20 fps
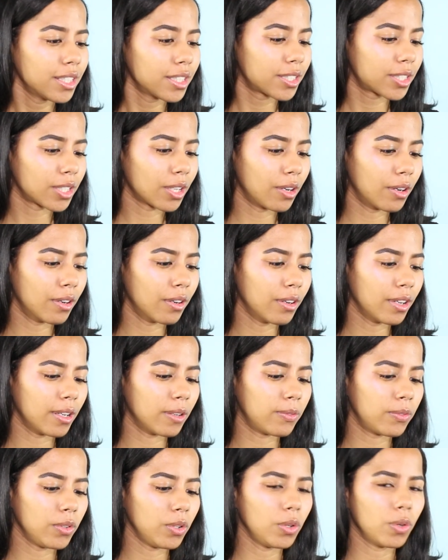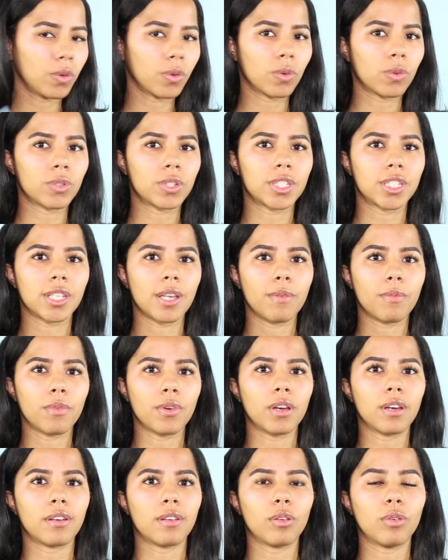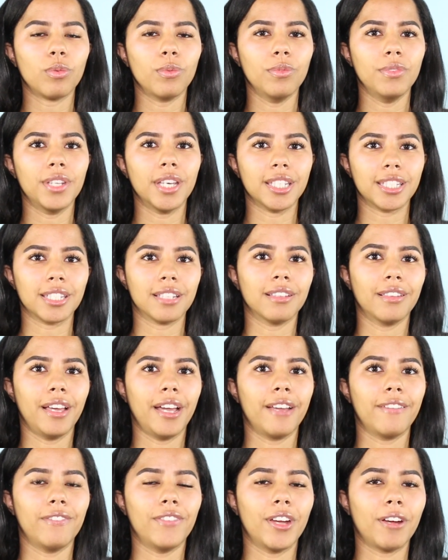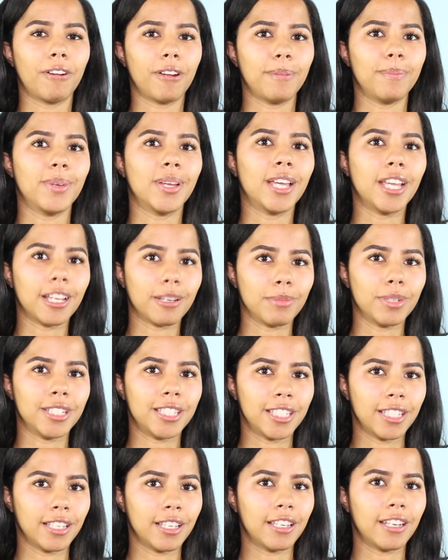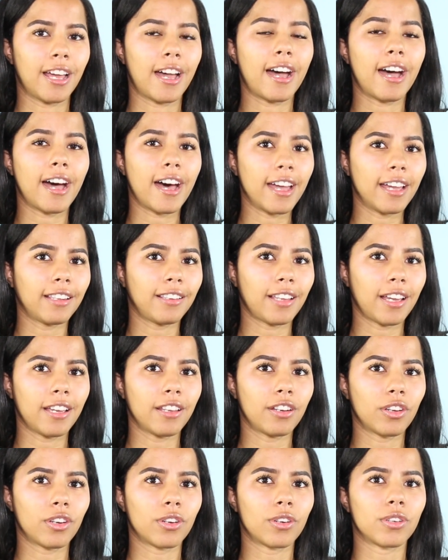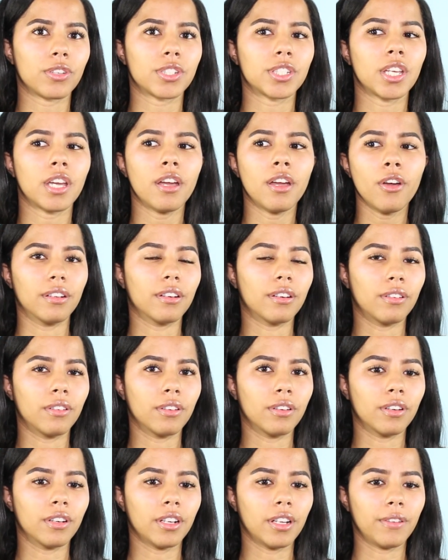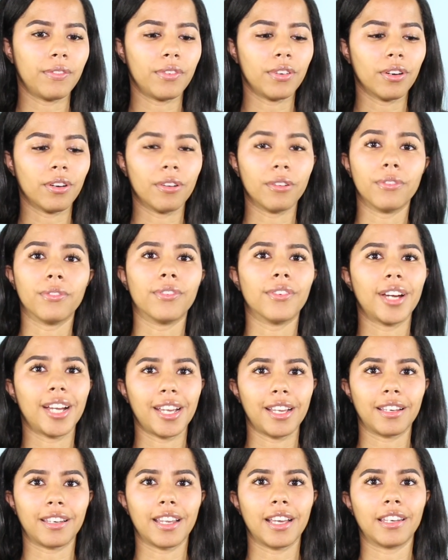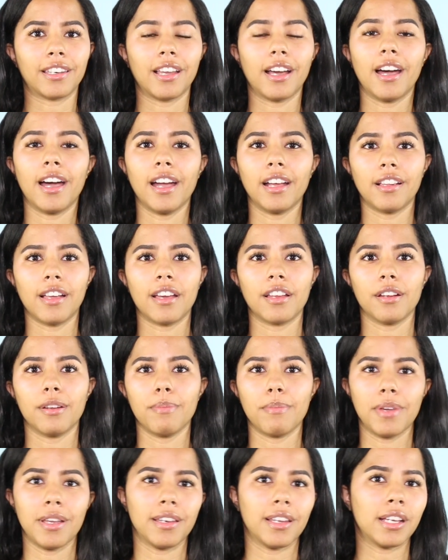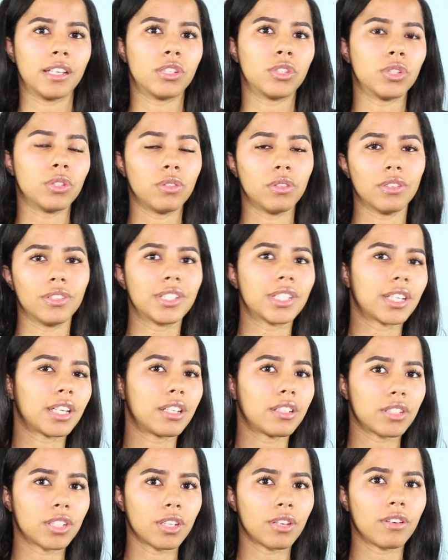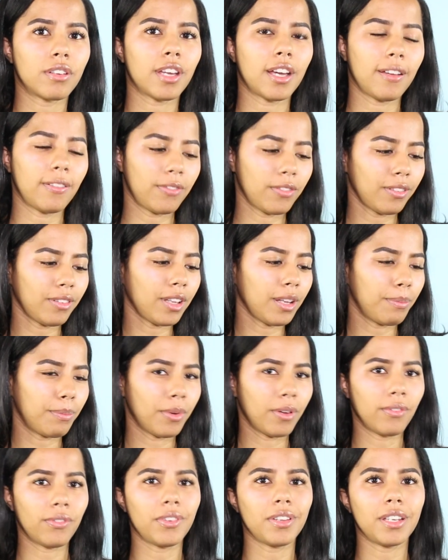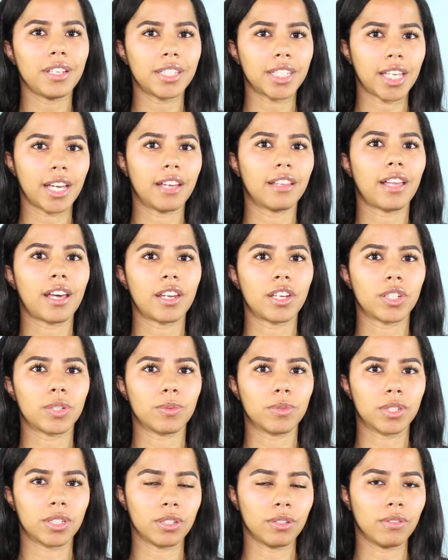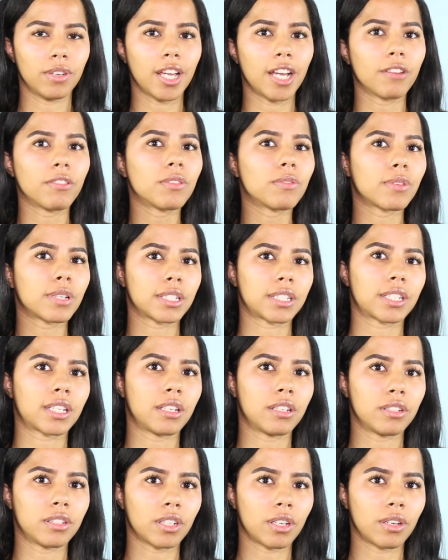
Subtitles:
So if you're someone who doesn't like very pigmented highlighters, or if you're afraid that the highlighter may not suit your skin tone, I feel like both of these highlighters will suit everyone's skin